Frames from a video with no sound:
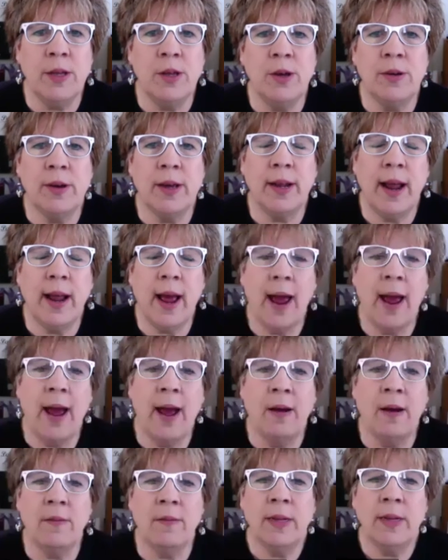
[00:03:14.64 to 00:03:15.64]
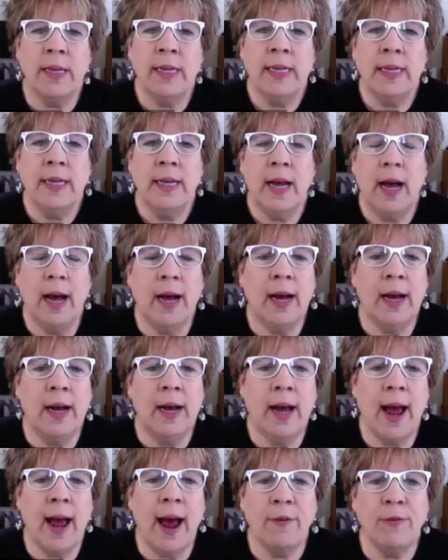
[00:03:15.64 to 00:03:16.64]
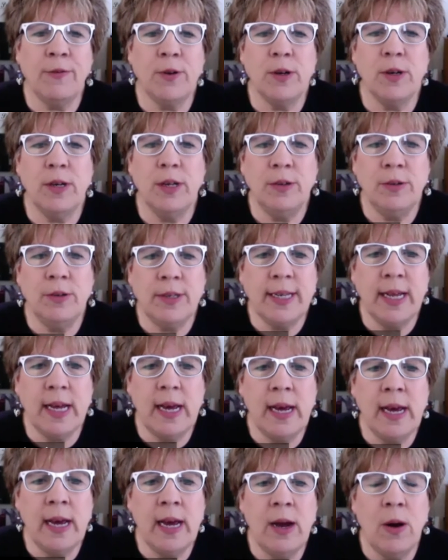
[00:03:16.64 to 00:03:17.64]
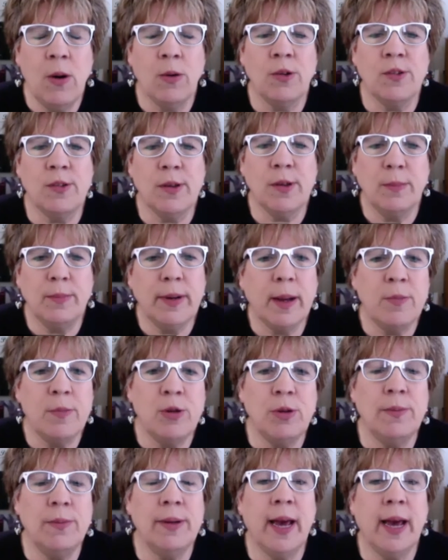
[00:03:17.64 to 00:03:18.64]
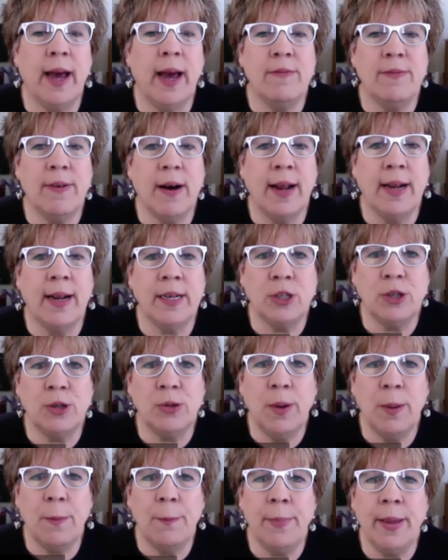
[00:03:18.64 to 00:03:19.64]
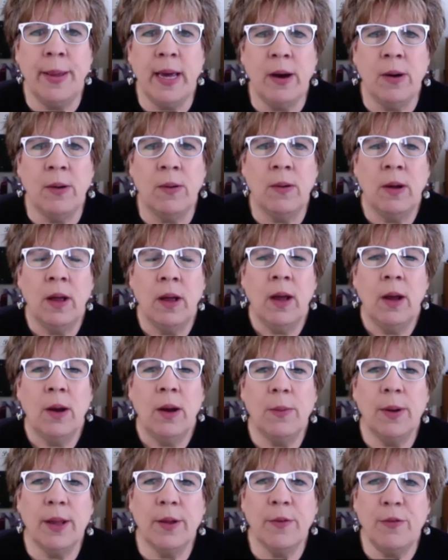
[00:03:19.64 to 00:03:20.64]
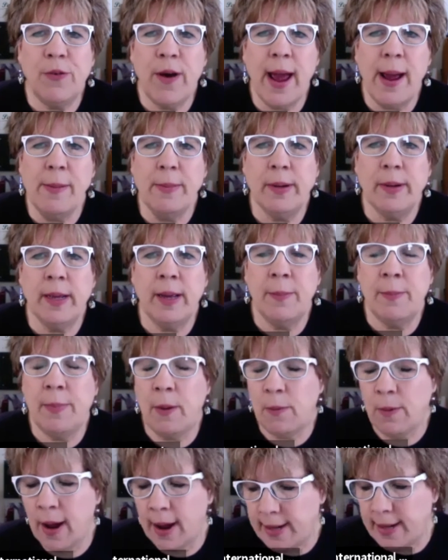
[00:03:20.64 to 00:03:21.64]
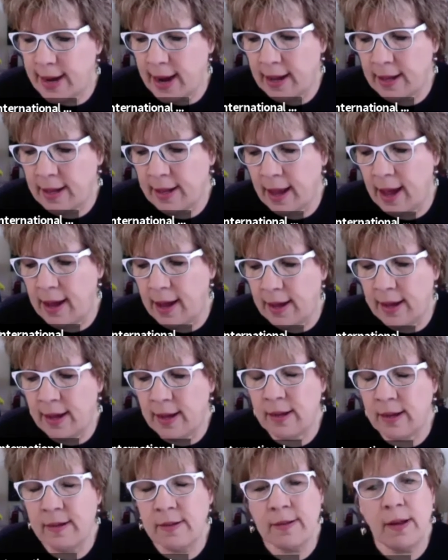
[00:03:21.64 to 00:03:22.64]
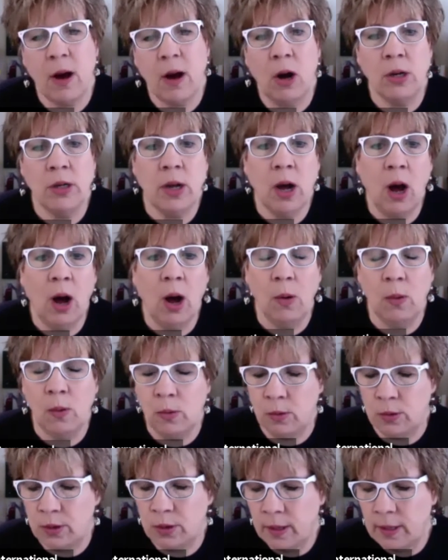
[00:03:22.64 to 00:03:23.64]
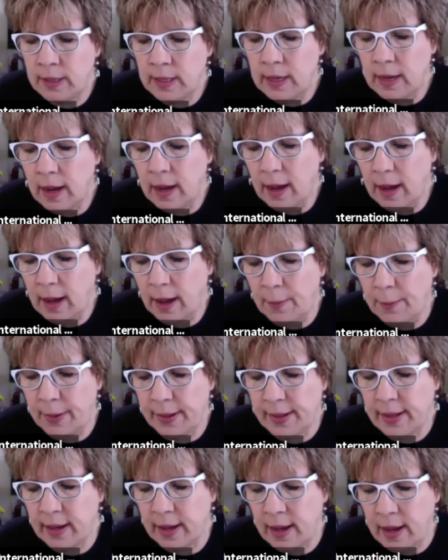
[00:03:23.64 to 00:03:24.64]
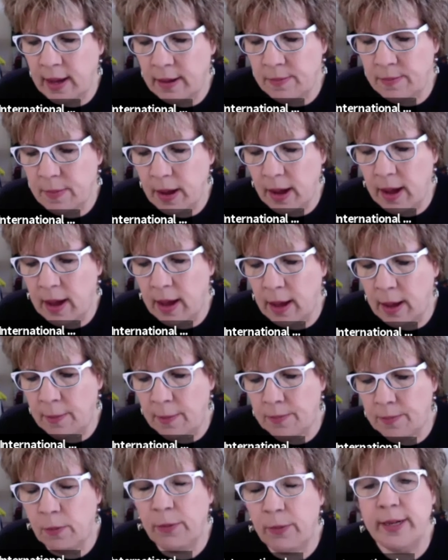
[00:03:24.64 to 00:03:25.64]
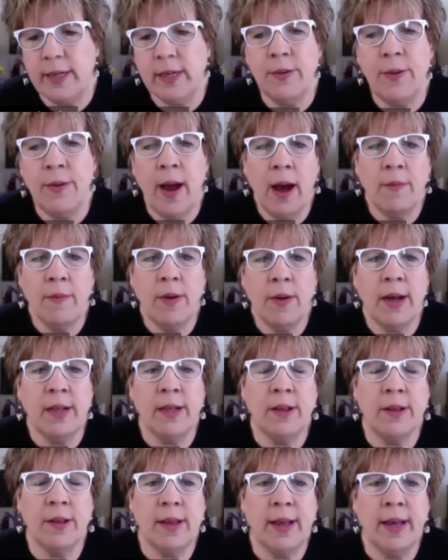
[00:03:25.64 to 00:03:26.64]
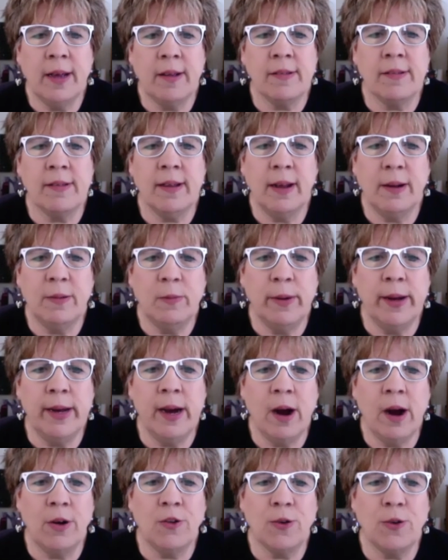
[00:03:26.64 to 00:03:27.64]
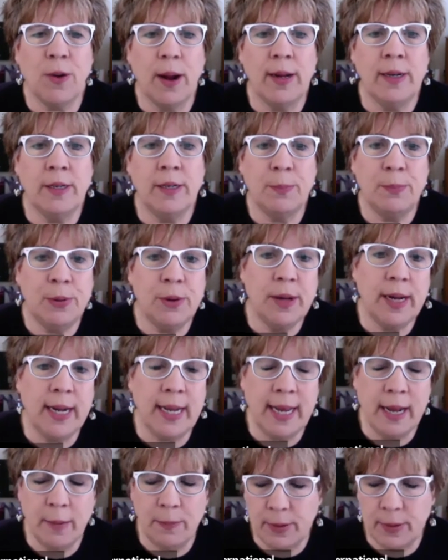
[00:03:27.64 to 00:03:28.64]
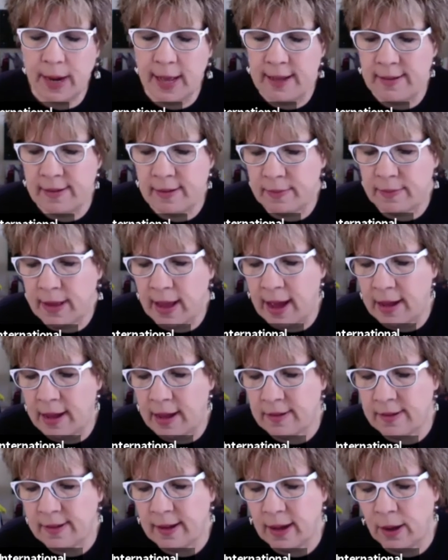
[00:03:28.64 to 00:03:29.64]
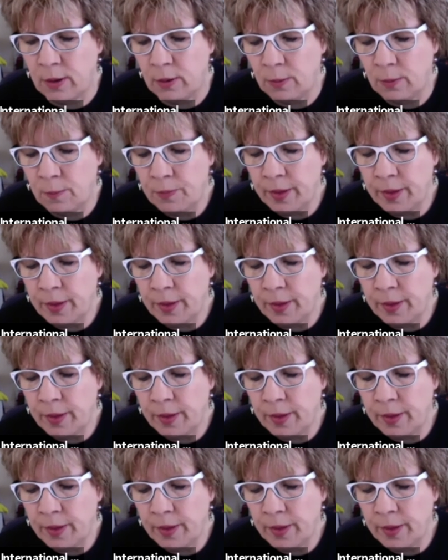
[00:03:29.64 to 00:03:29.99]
you can have afternoon tea, or sometimes you even get invited to a meal with a family. But right now, that is on hold. But then we do have other things that we are trying to put in place of that. So